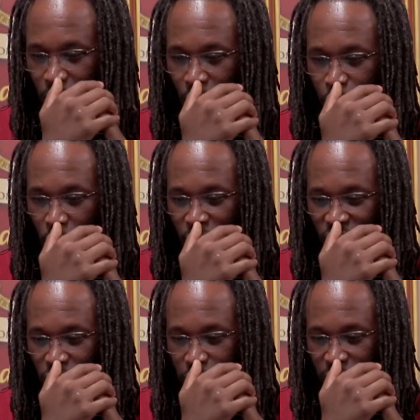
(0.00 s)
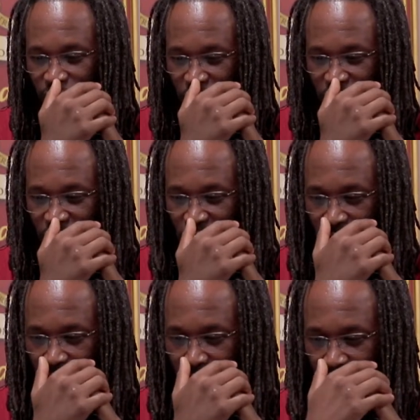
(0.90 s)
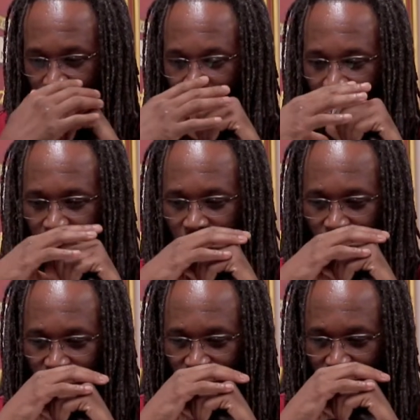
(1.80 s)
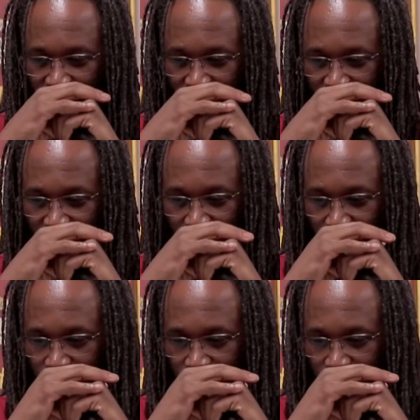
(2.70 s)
Proverbs 15 and verse 19.